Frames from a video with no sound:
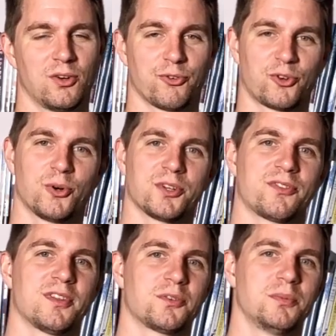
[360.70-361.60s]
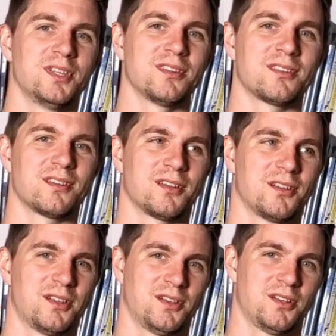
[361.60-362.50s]
Of course, this means
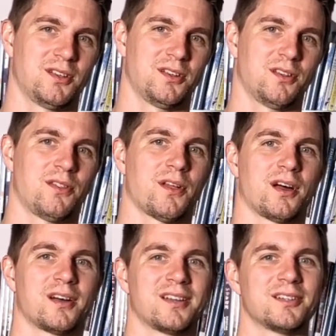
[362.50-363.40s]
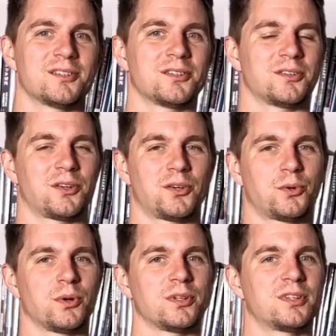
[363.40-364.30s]
the higher
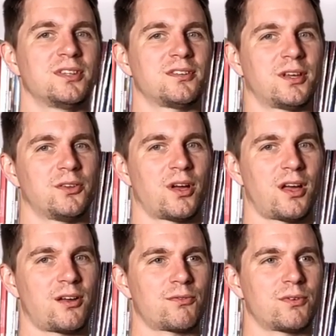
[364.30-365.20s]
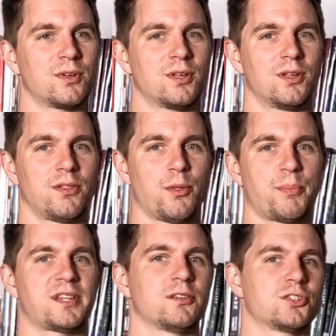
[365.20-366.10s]
qualities that you have, the
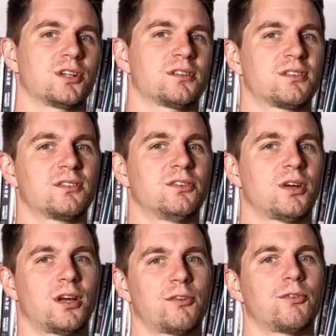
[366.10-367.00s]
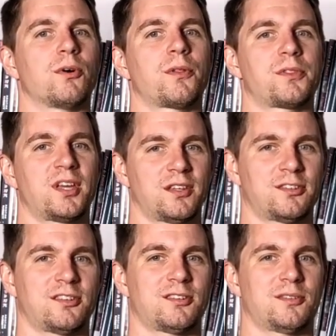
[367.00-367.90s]
better chances you have on
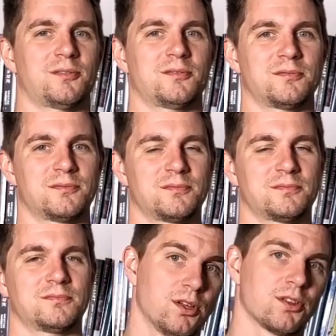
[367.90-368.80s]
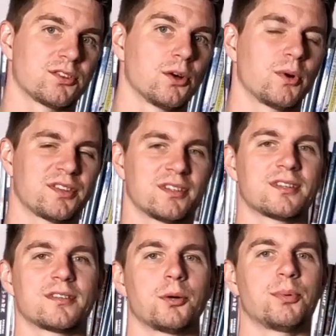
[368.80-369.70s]
tests. So, as an
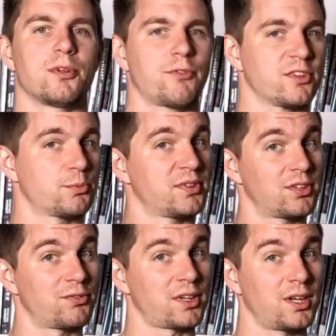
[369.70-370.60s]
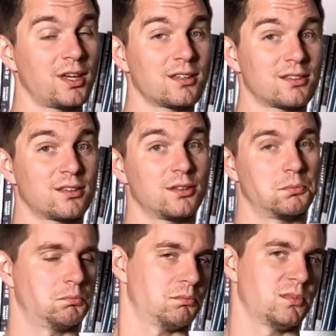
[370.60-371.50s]
example of this specific case,
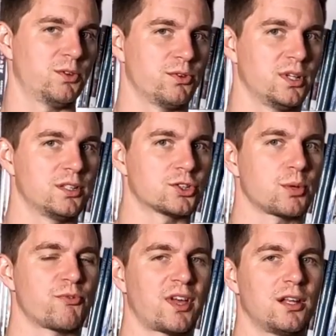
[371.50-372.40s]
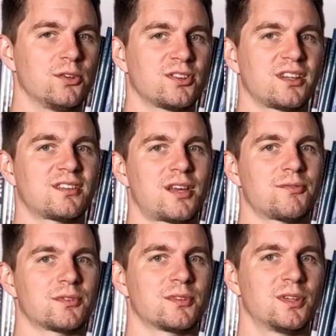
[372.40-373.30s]
if your leadership value is at
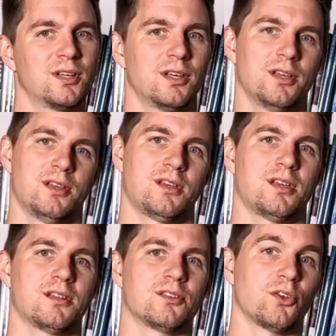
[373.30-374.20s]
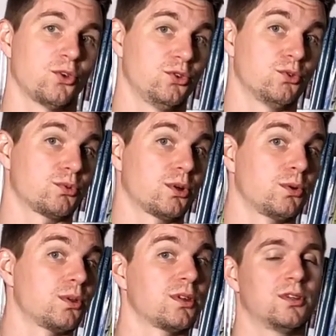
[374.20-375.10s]
7 and you
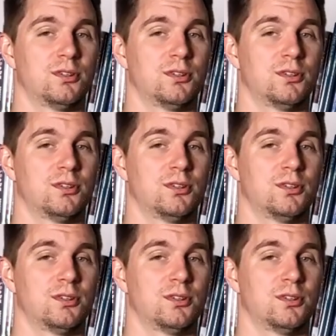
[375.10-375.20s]
roll